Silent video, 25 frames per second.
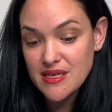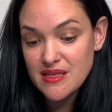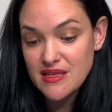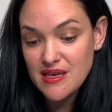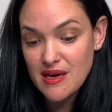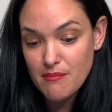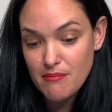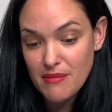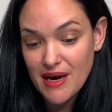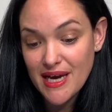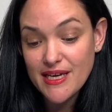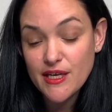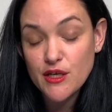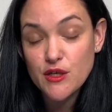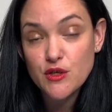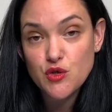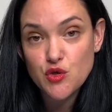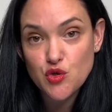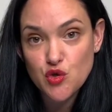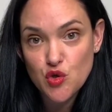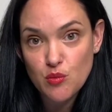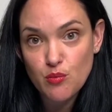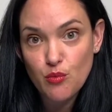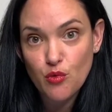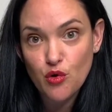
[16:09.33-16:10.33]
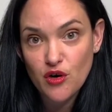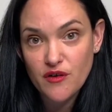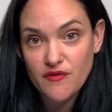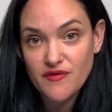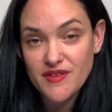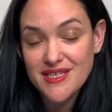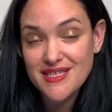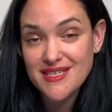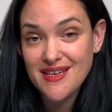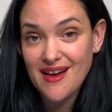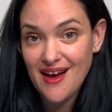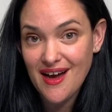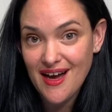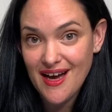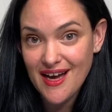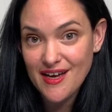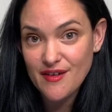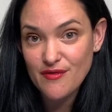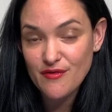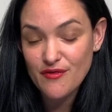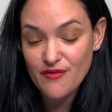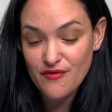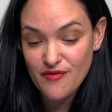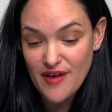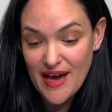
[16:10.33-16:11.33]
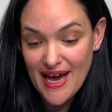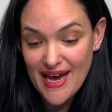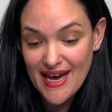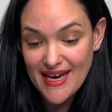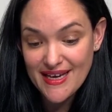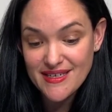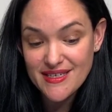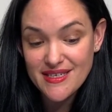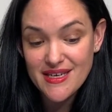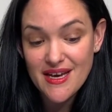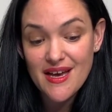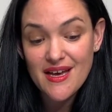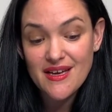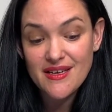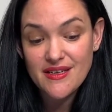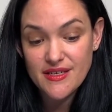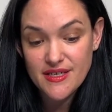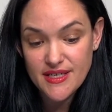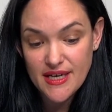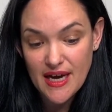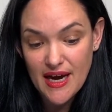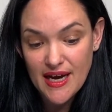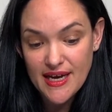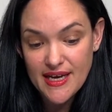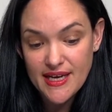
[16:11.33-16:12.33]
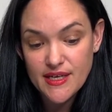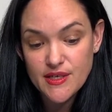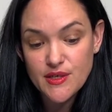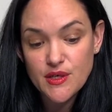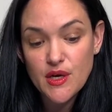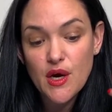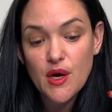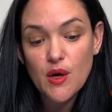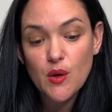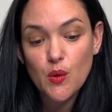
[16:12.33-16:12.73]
they might consume more of this high fat diet,